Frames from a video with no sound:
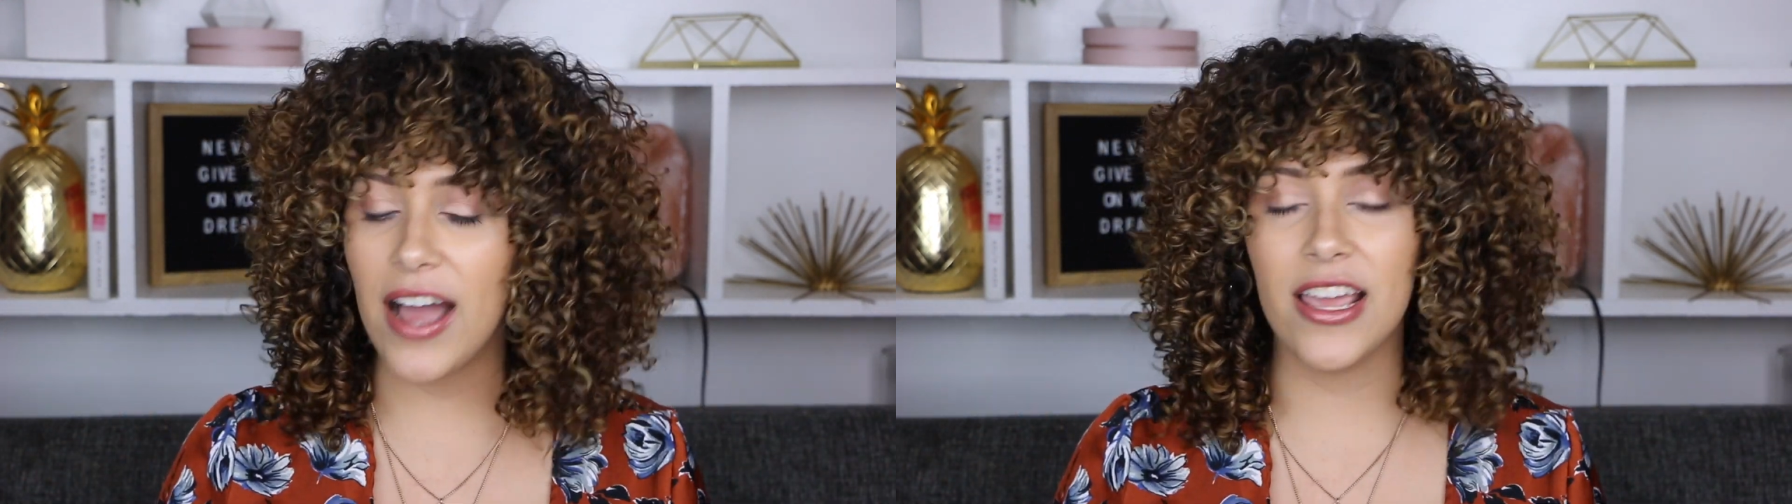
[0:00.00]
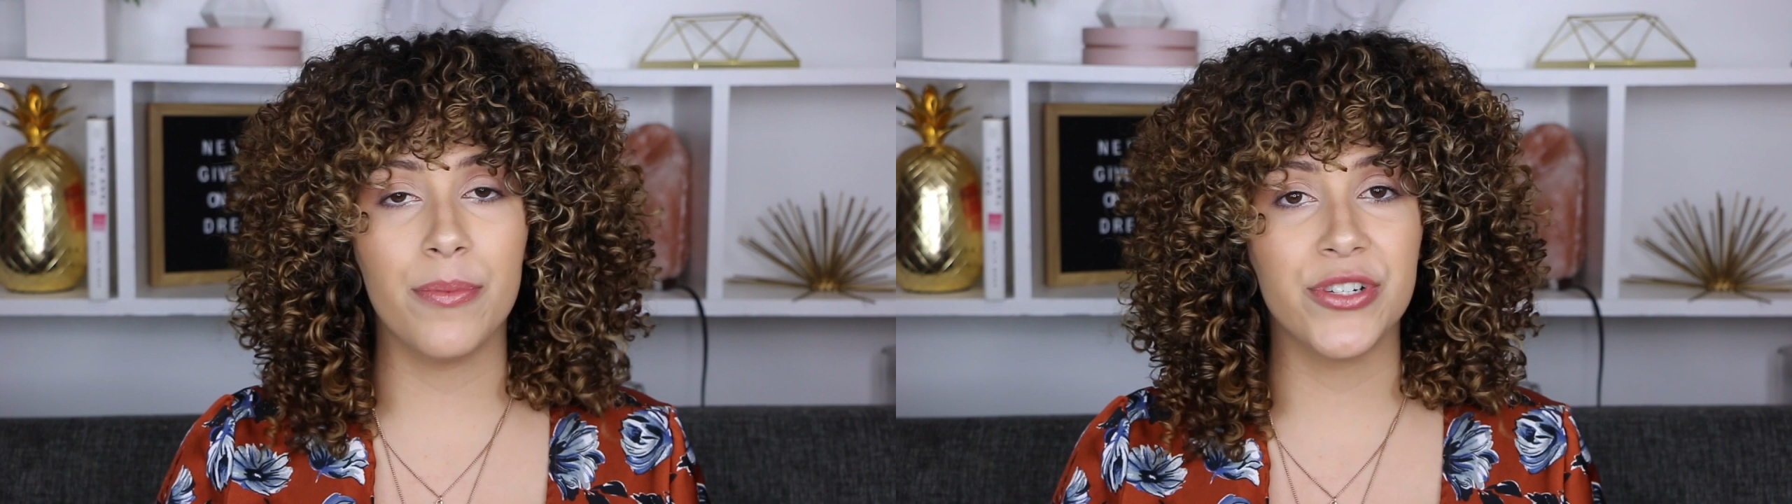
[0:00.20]

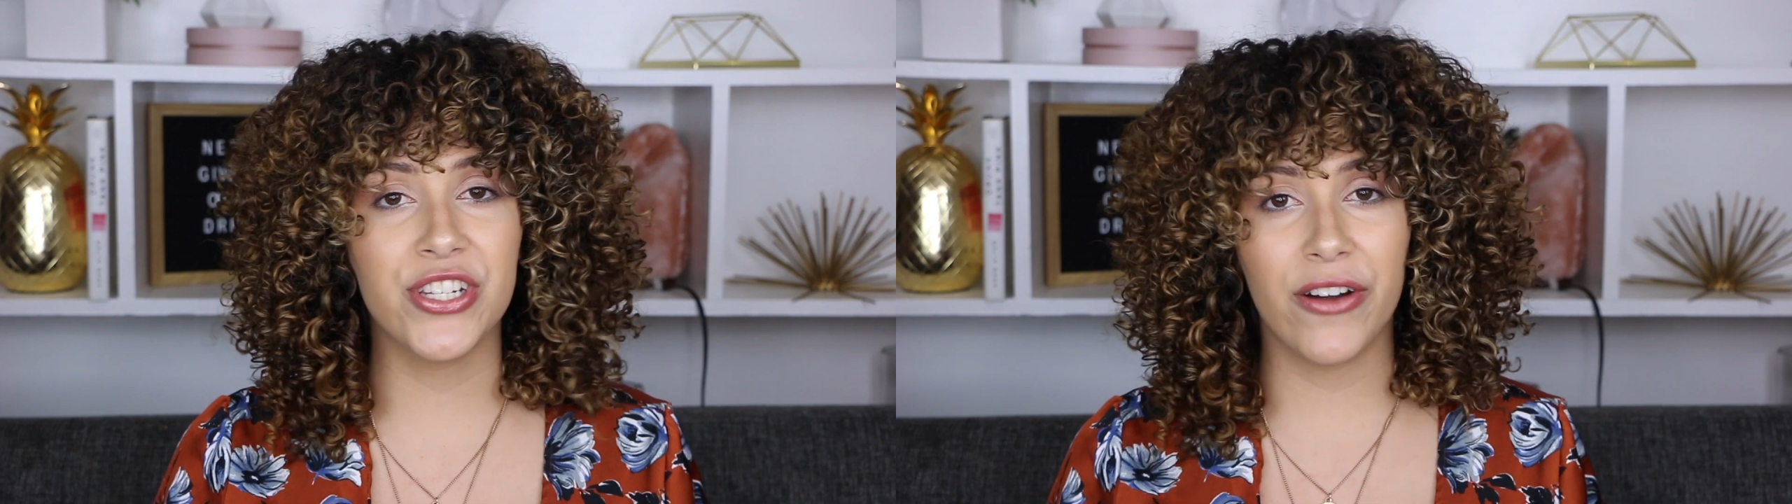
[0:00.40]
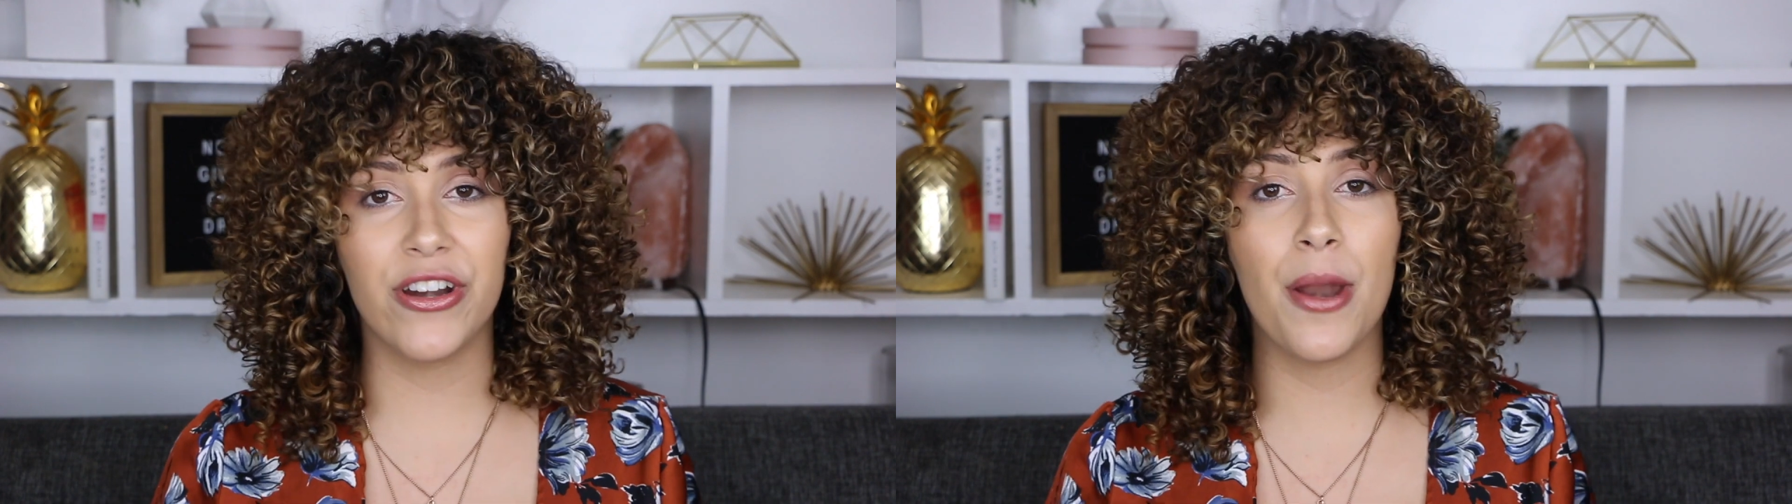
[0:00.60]
I am
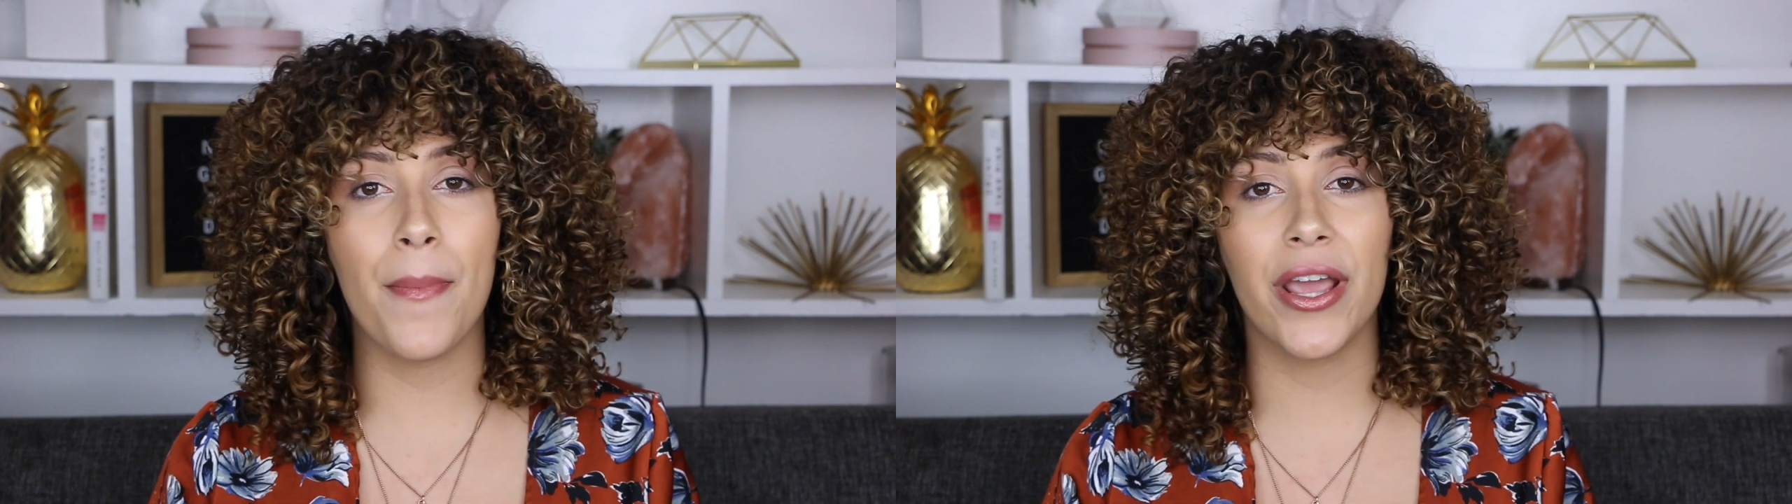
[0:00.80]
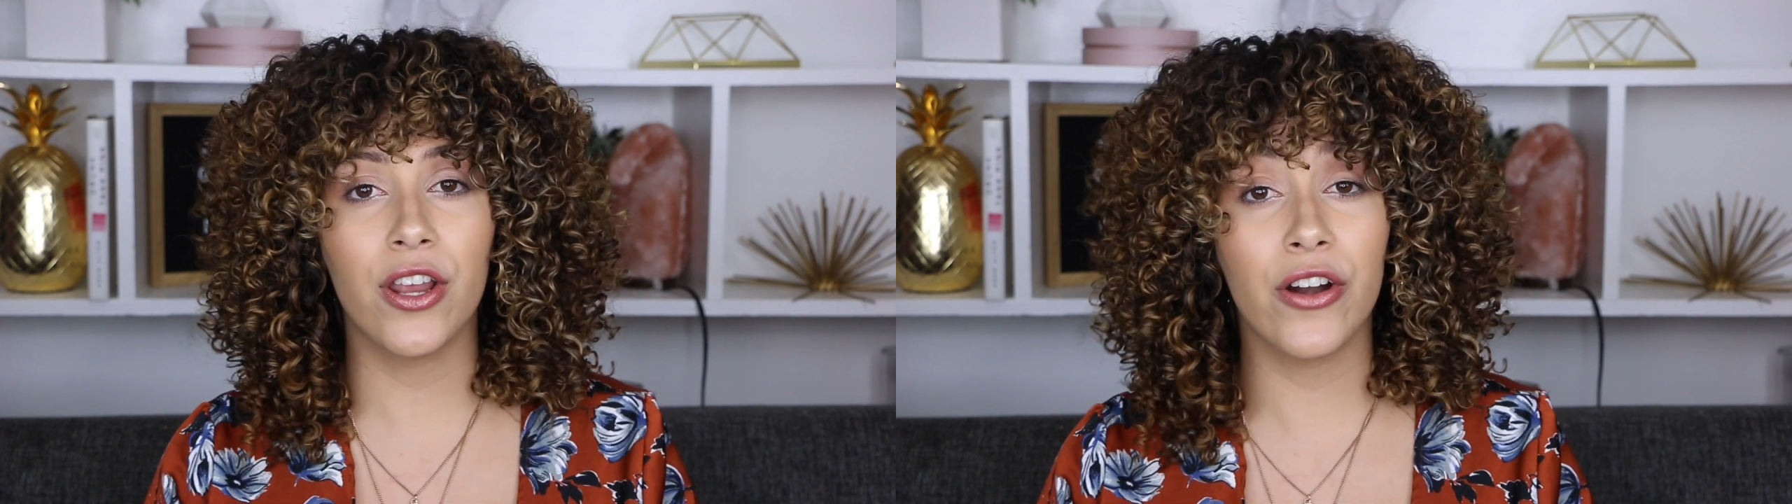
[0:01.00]
sharing my